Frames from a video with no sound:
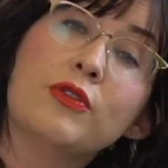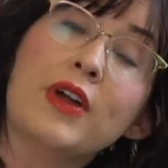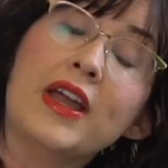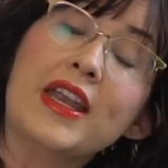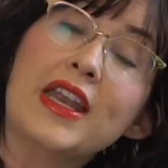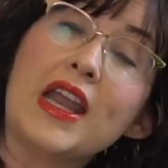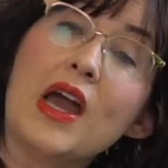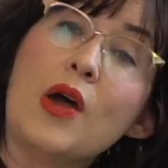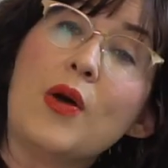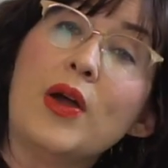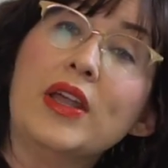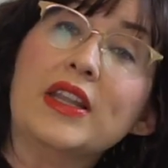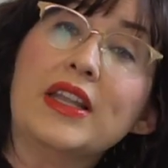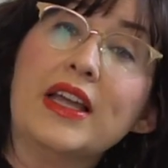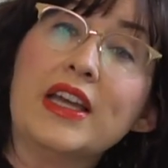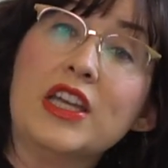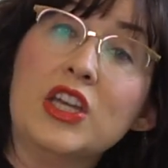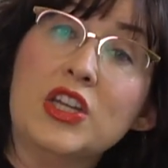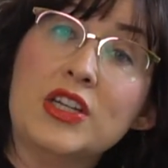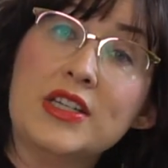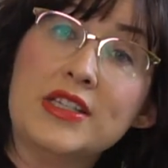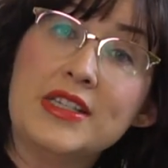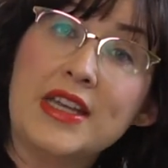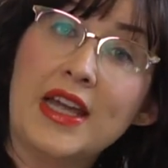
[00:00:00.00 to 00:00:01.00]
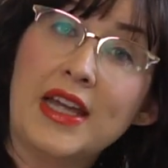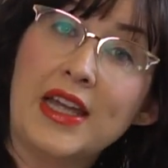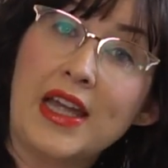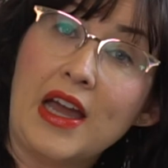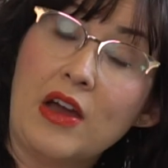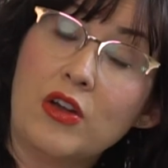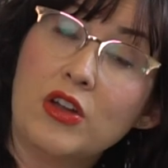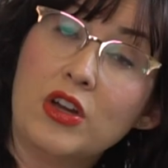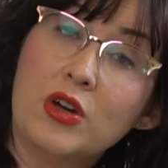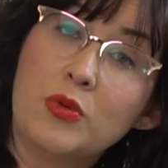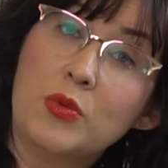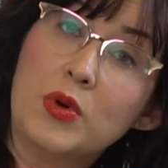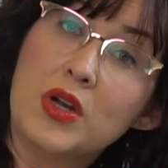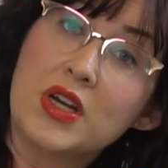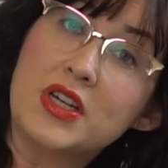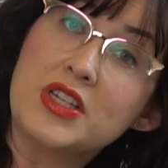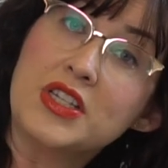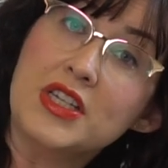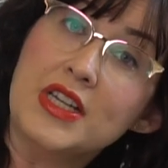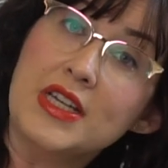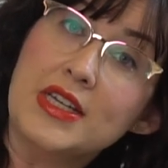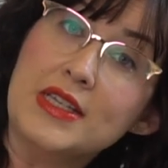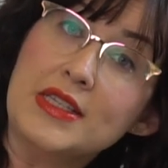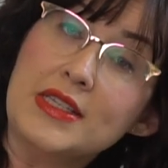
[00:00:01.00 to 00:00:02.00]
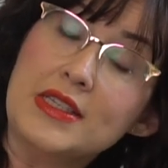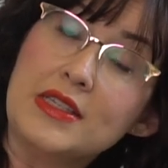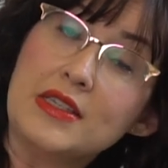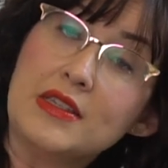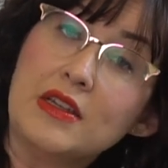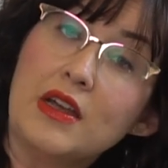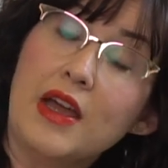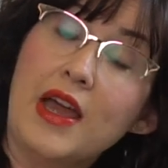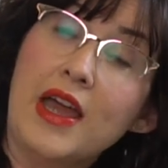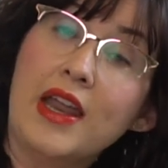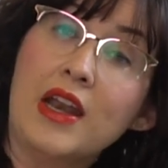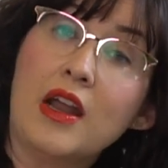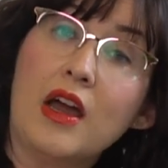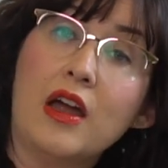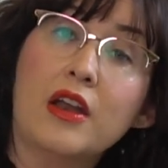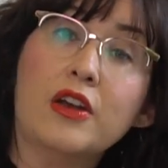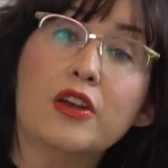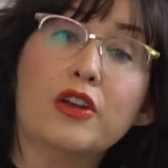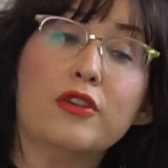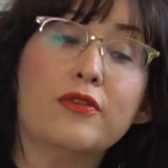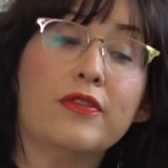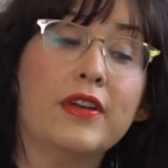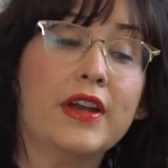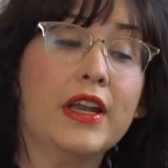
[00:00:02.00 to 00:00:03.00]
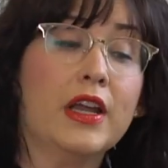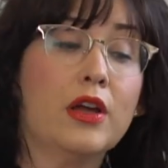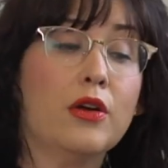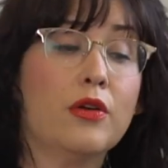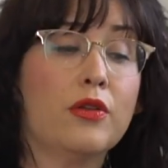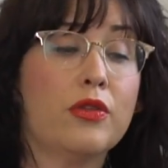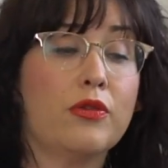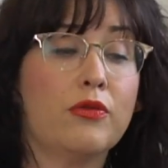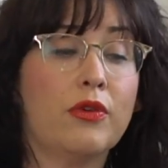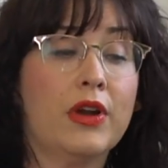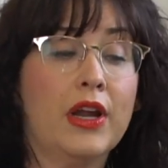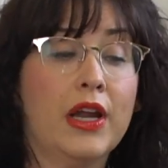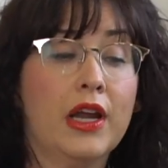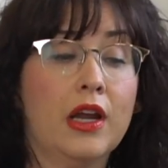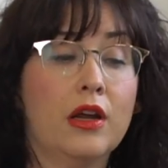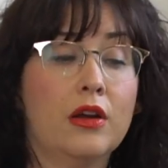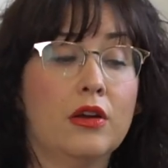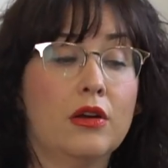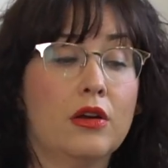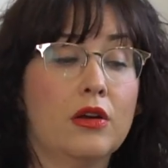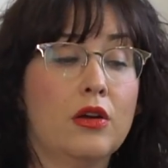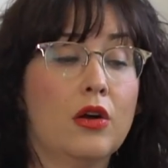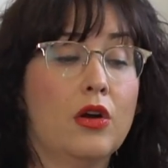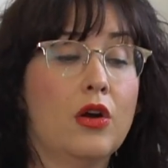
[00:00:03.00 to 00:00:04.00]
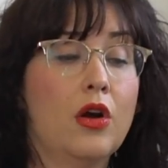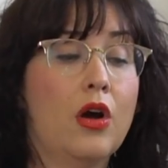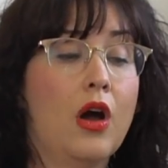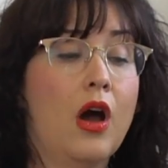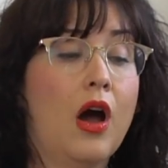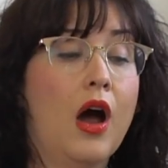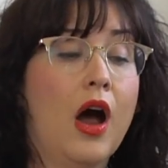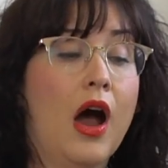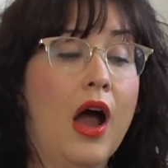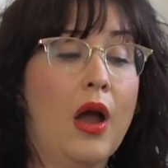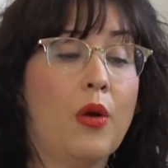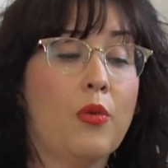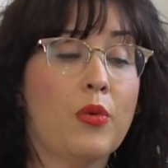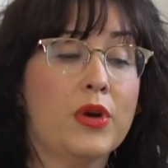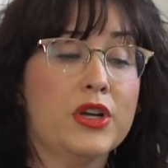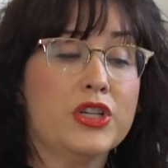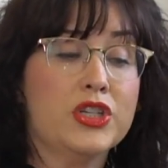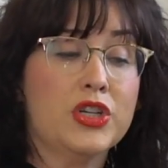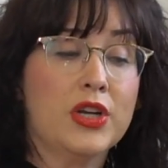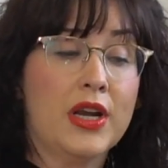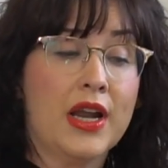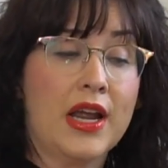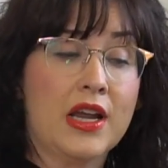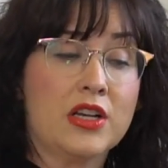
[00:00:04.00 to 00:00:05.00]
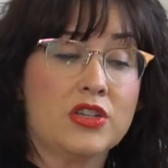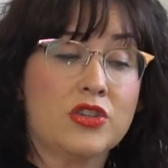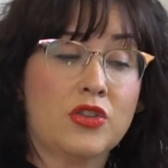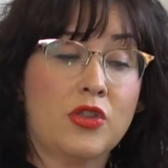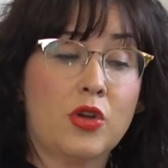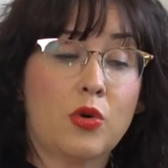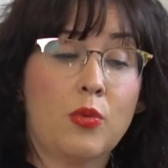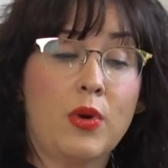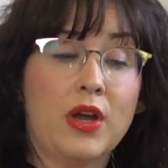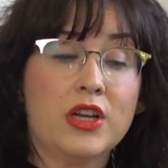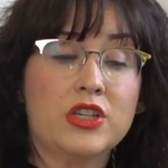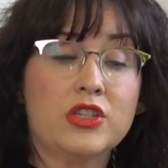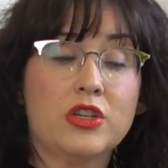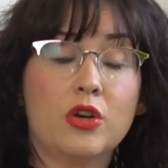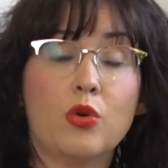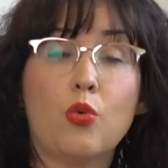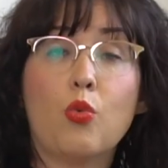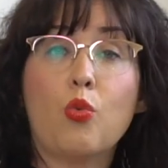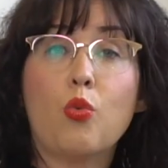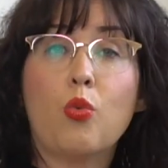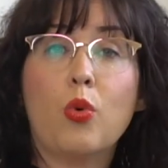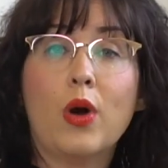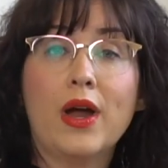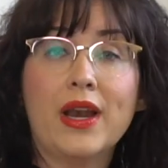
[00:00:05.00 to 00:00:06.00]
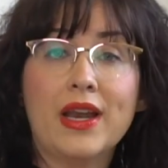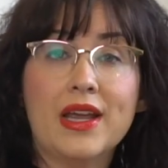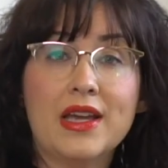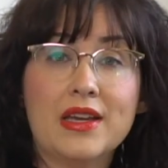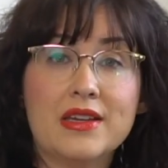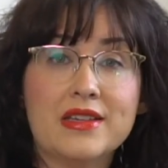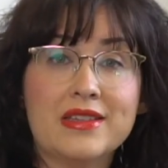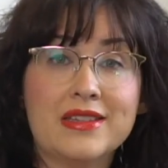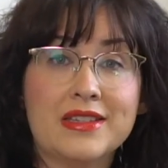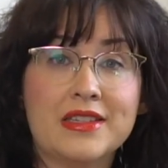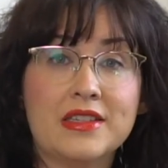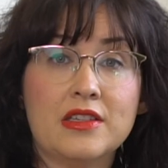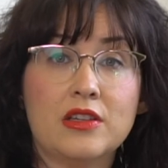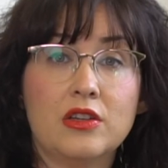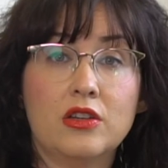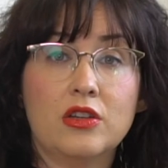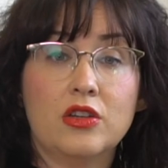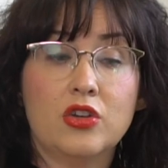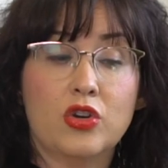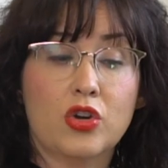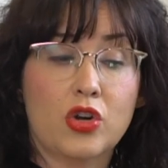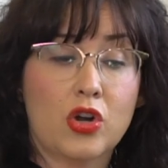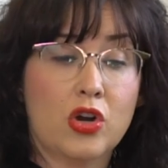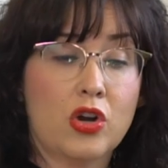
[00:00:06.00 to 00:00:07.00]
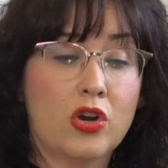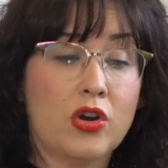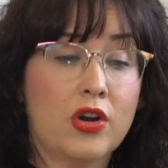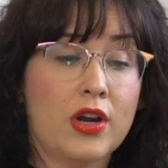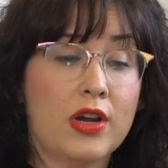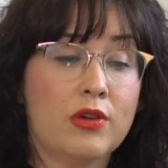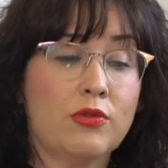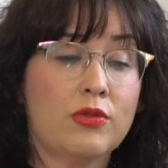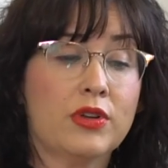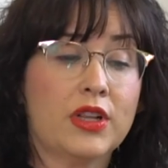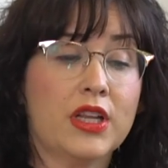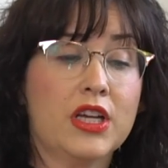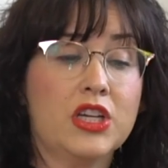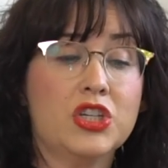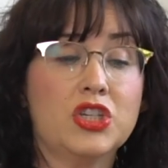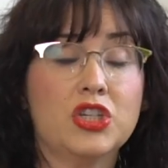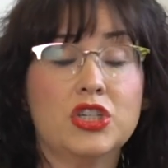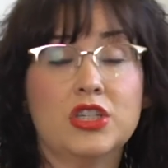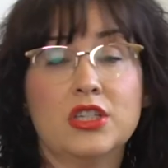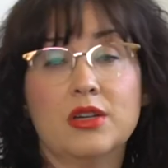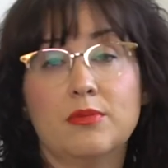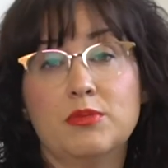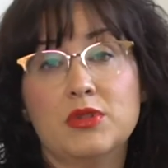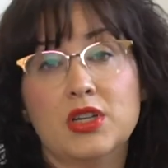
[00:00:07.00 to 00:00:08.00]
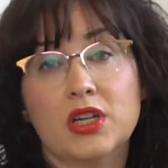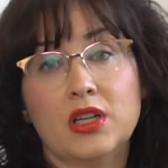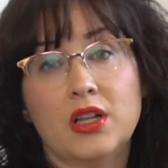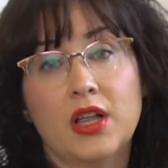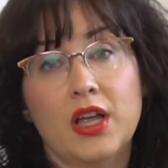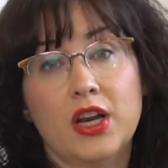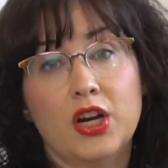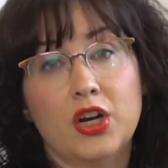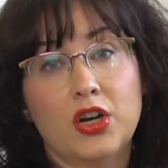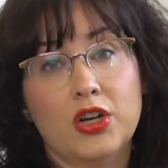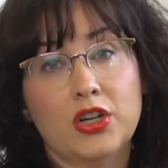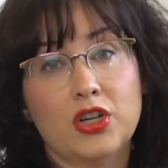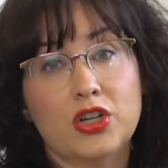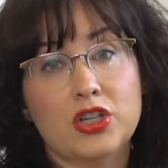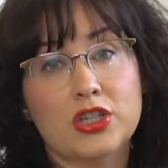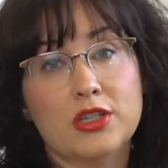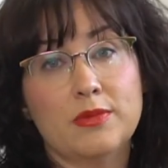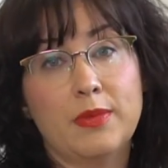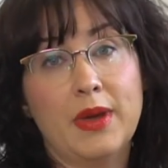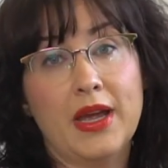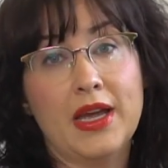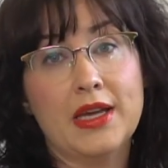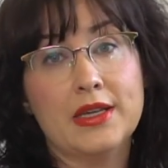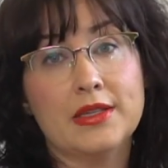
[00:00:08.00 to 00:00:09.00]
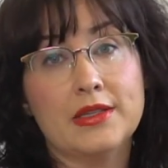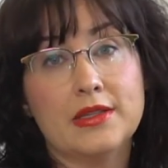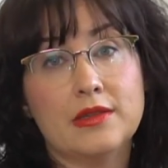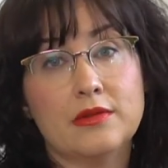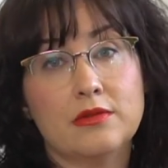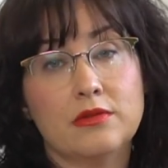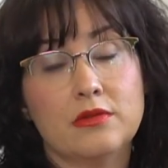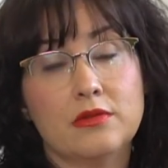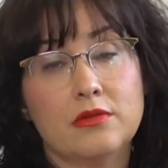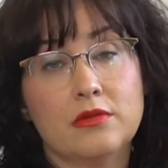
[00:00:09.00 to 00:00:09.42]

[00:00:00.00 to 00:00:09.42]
right now I'd like you to take out your worksheets, and under video 3, I want you to answer the question, what is your current relationship to clutter in your space?